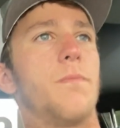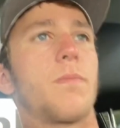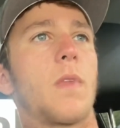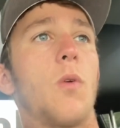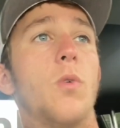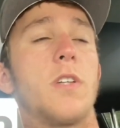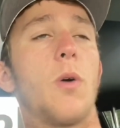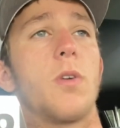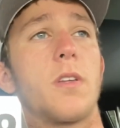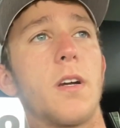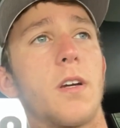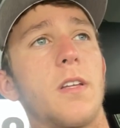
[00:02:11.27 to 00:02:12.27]
Which I would
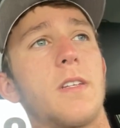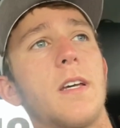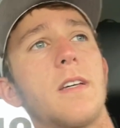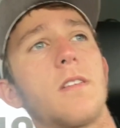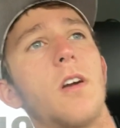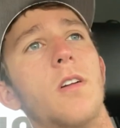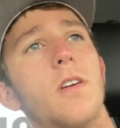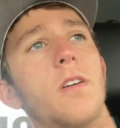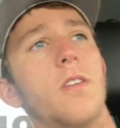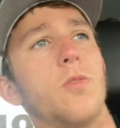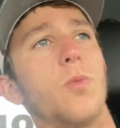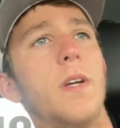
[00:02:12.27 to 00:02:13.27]
have taken the test earlier
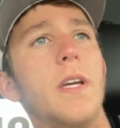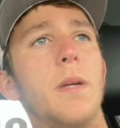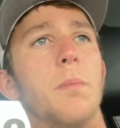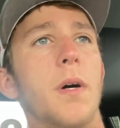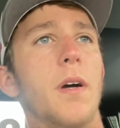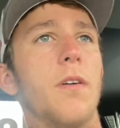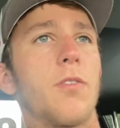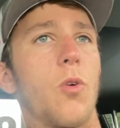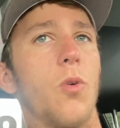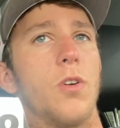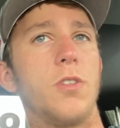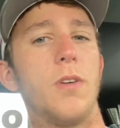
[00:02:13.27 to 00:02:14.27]
this week, but of
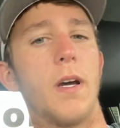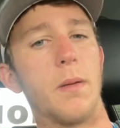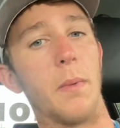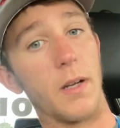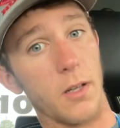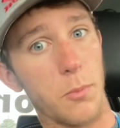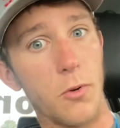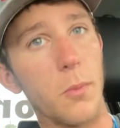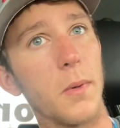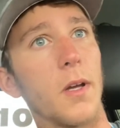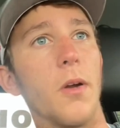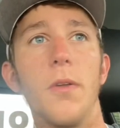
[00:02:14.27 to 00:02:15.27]
course you had to make an
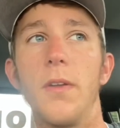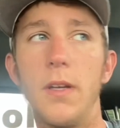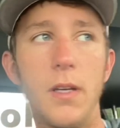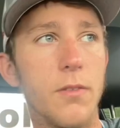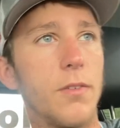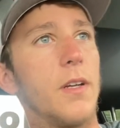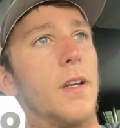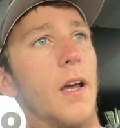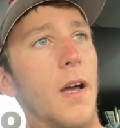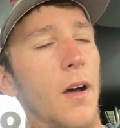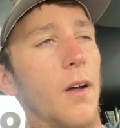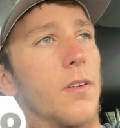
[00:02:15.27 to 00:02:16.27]
appointment to go to the DMV
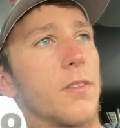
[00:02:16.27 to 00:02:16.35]
now,